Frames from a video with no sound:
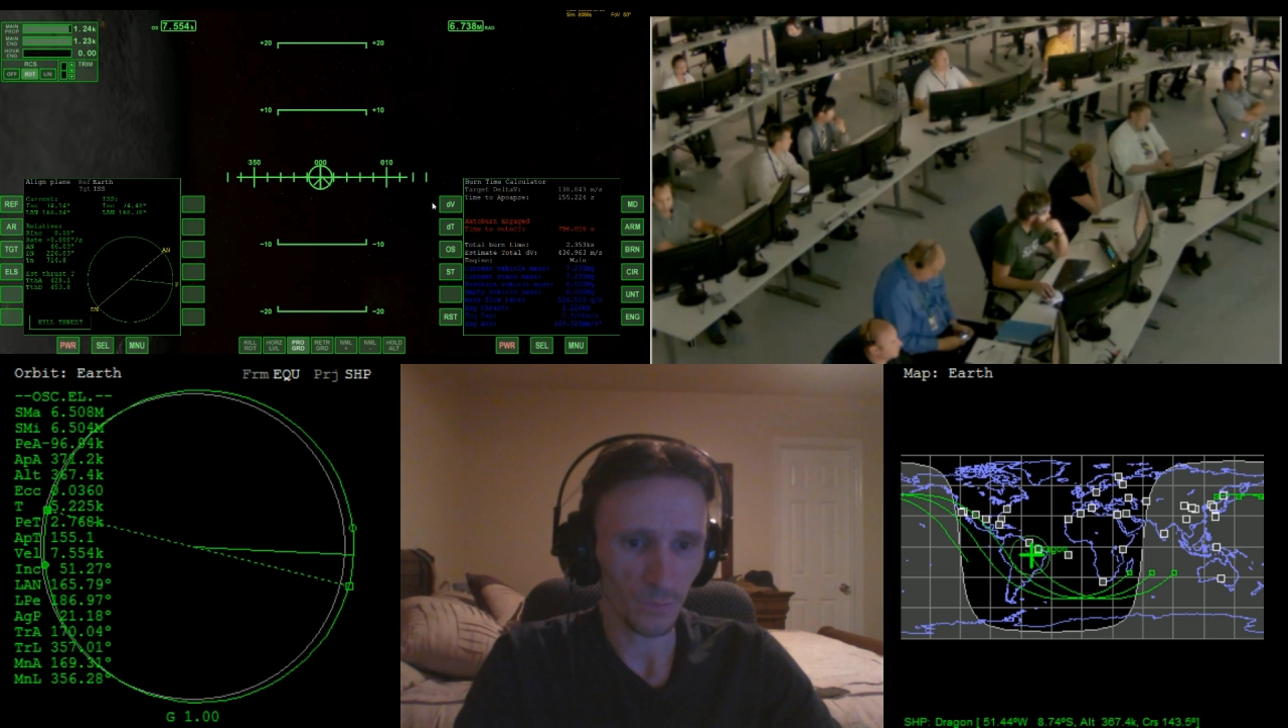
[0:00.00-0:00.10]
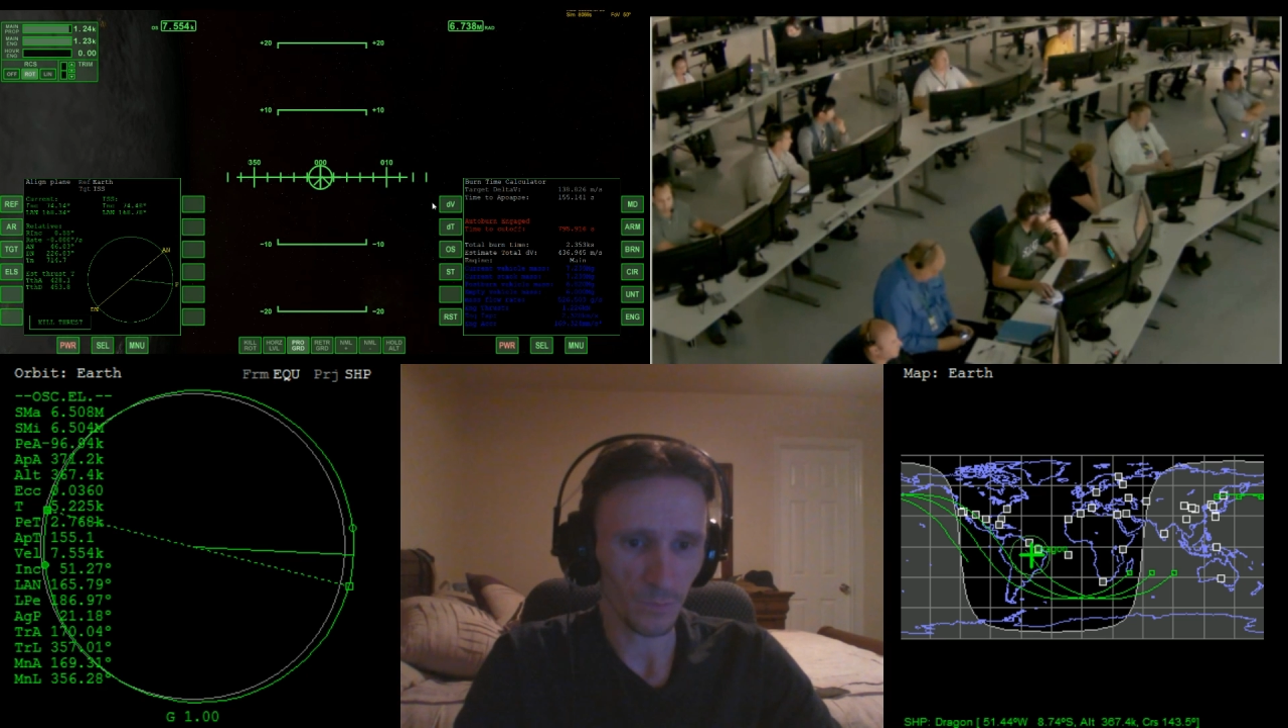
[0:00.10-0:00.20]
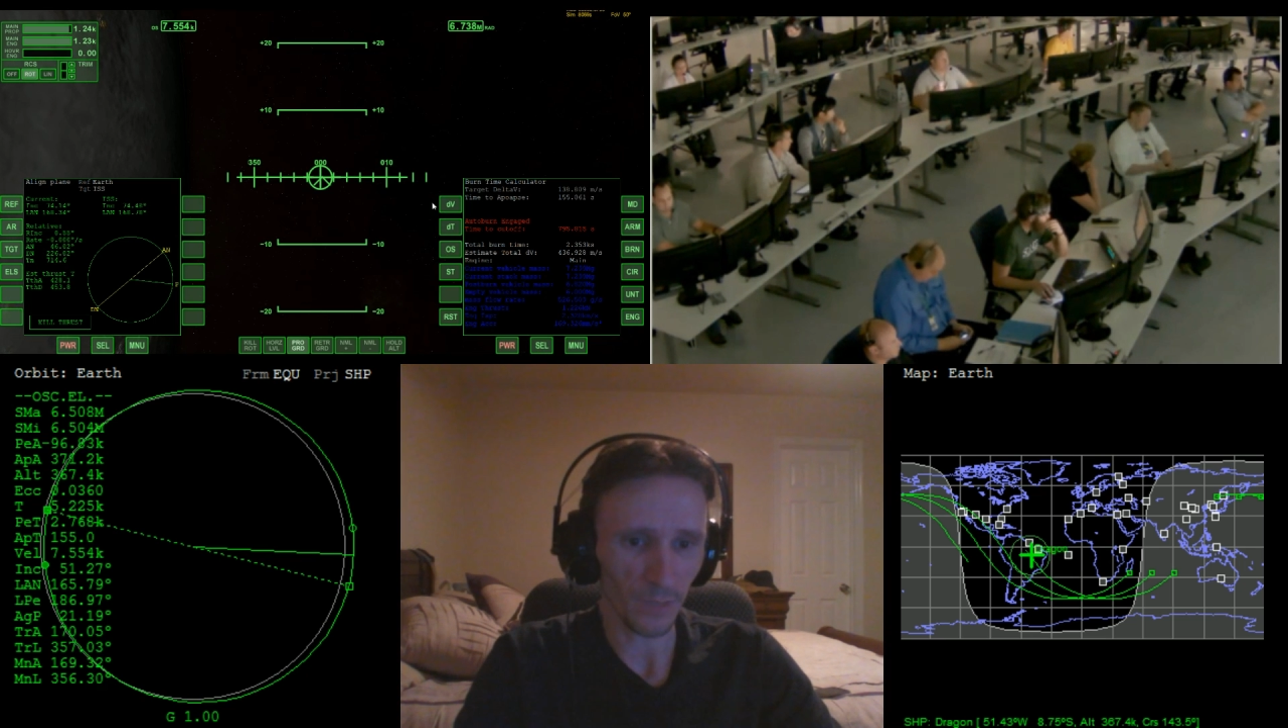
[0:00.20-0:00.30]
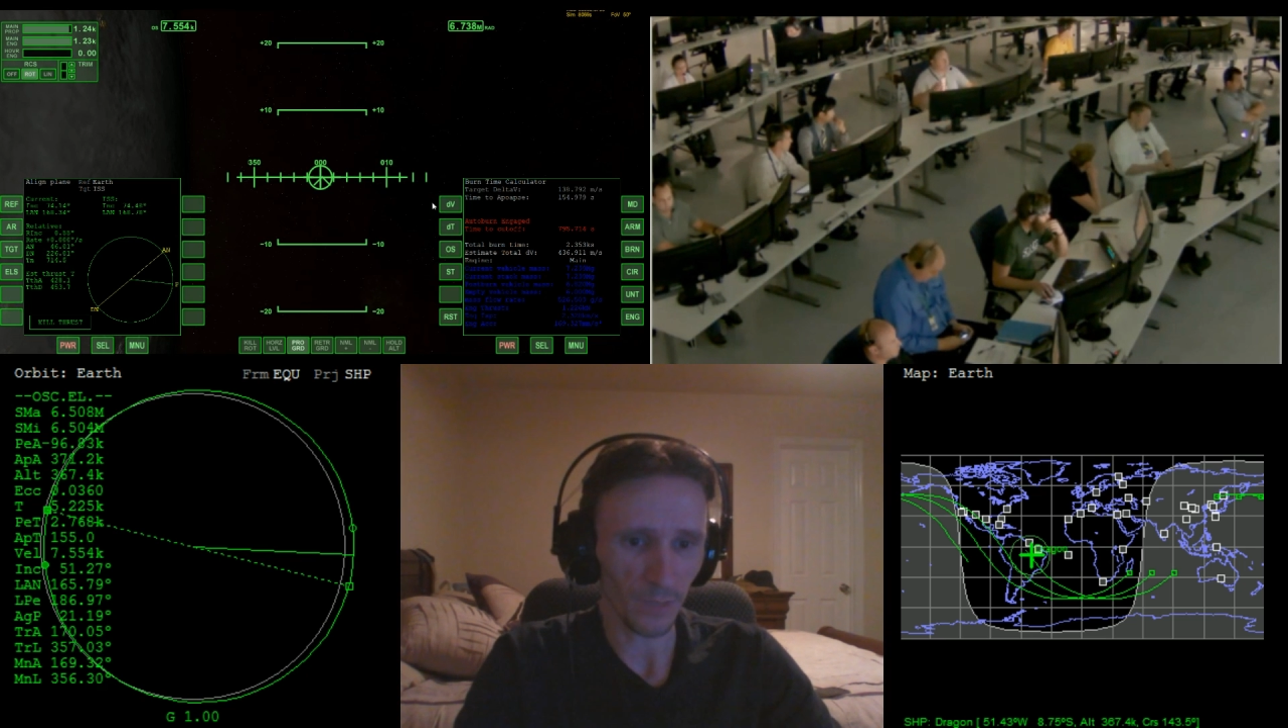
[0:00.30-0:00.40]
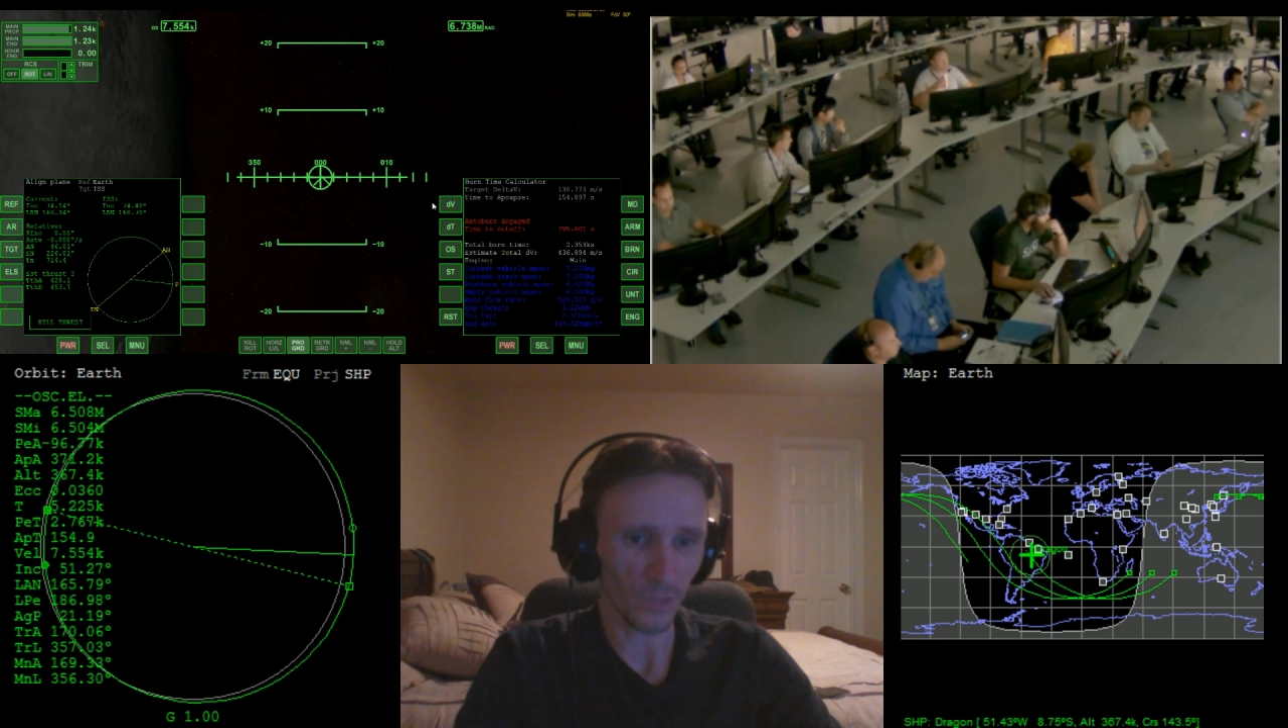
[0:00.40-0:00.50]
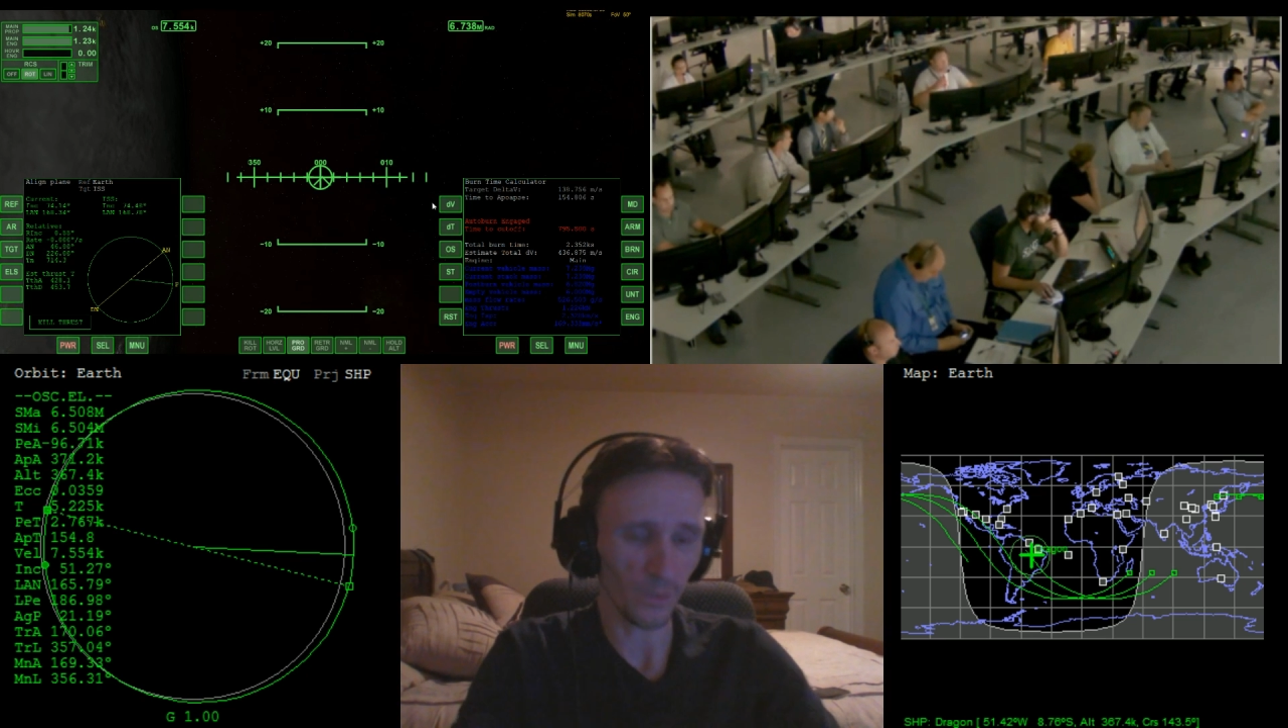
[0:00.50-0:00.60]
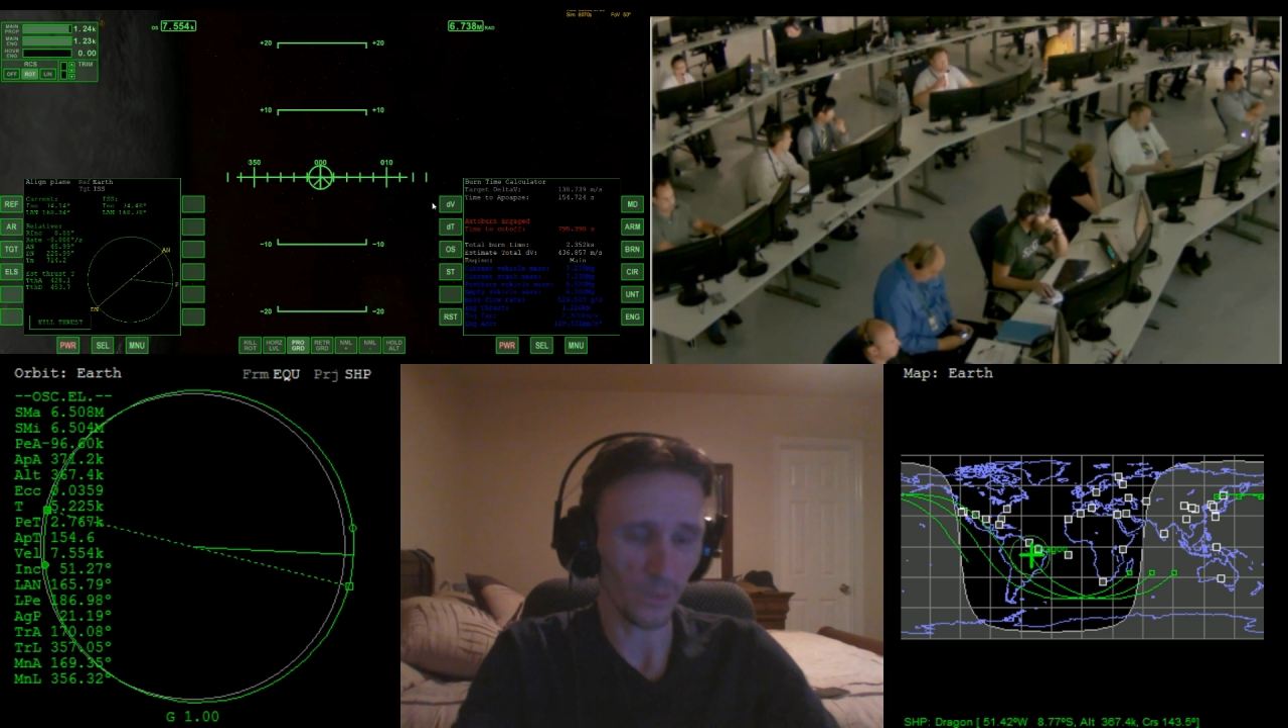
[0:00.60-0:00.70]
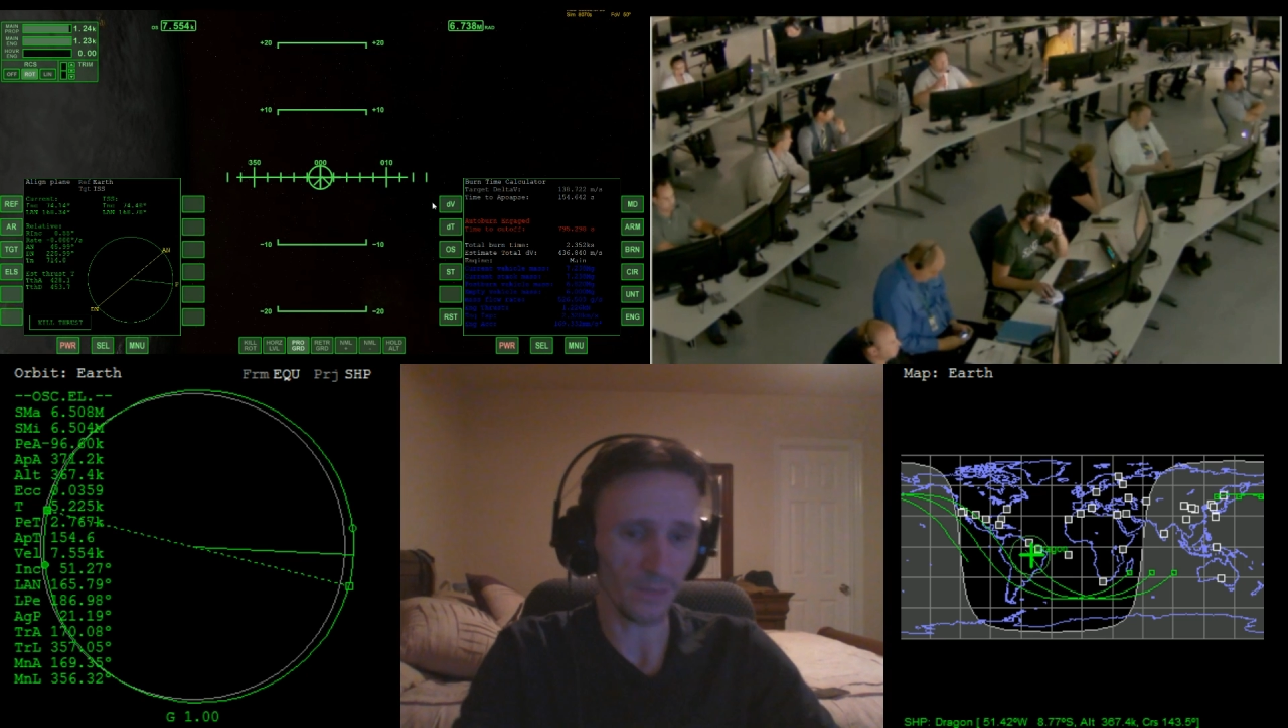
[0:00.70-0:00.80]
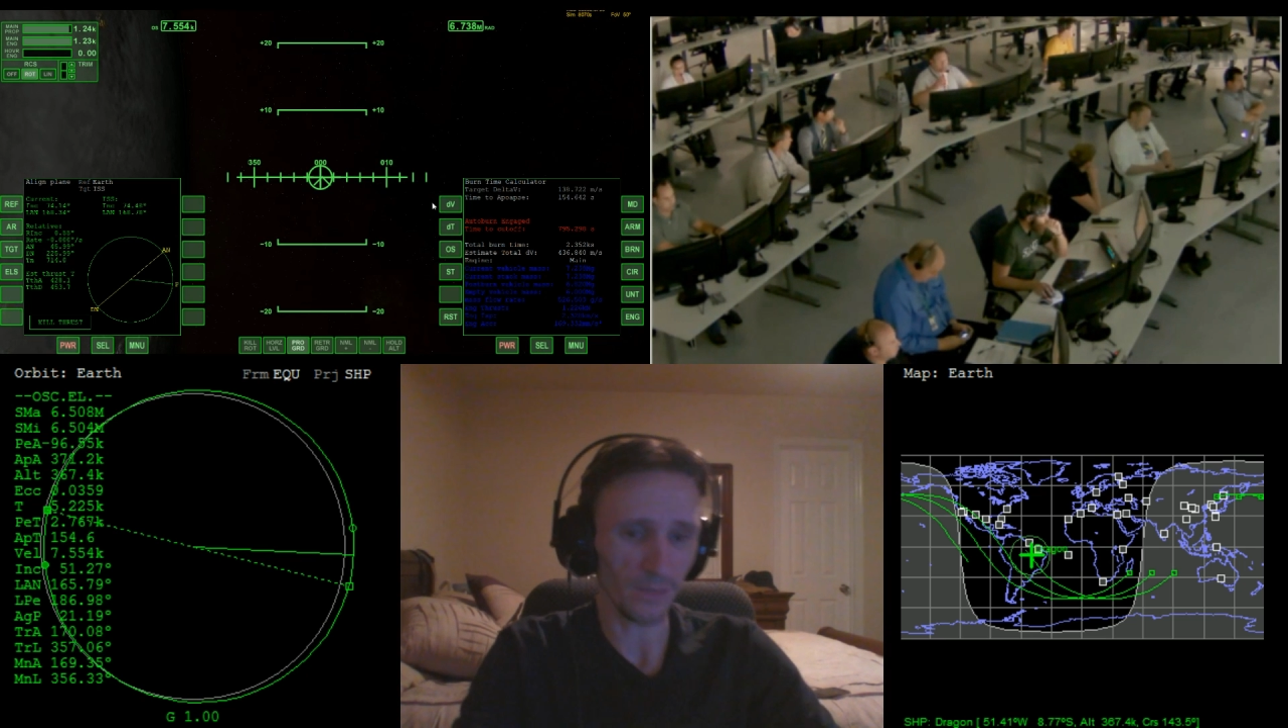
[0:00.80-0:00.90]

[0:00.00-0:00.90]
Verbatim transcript: But I'm going to go ahead